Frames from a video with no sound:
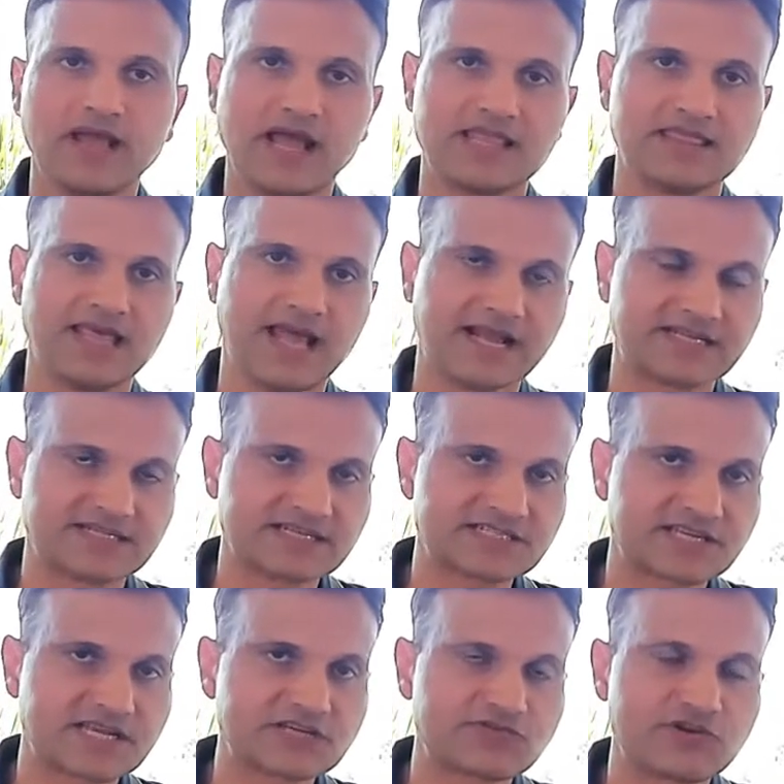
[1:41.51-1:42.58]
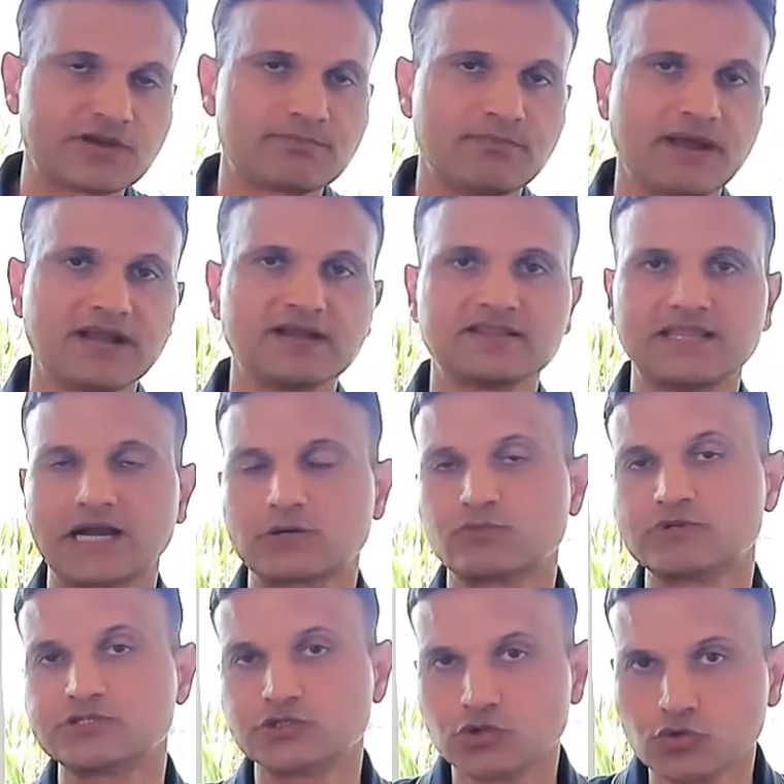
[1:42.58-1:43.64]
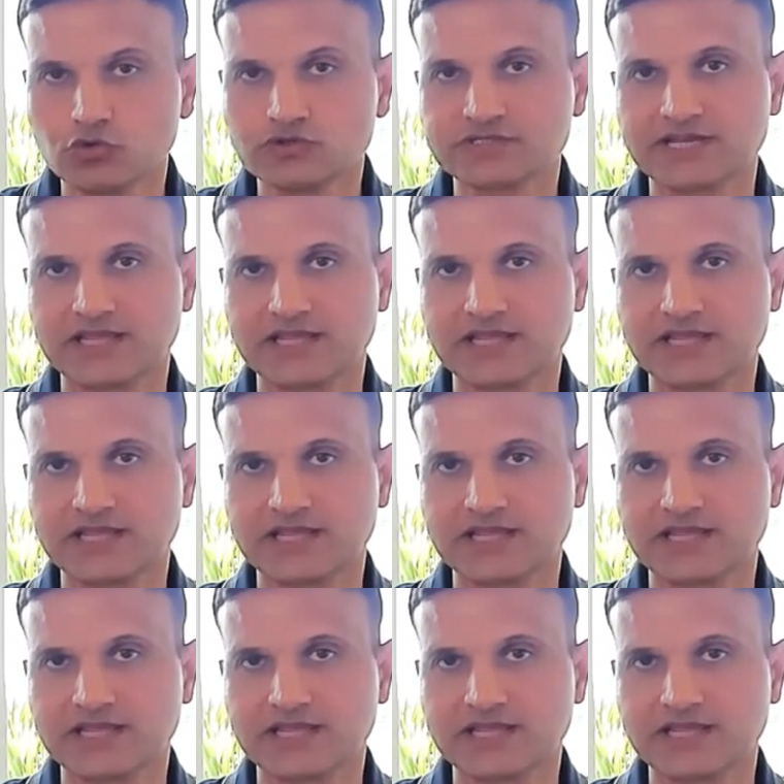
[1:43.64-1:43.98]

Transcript: and the existing treatment that was used